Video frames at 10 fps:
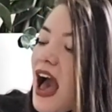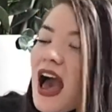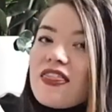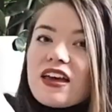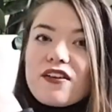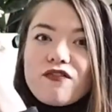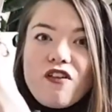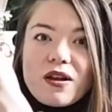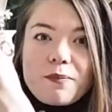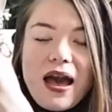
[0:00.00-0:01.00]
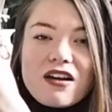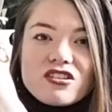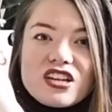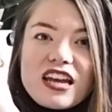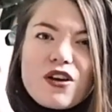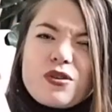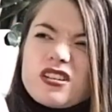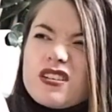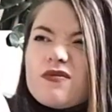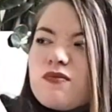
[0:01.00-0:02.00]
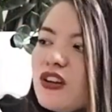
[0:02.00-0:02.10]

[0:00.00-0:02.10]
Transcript: and then a front pouch here, which is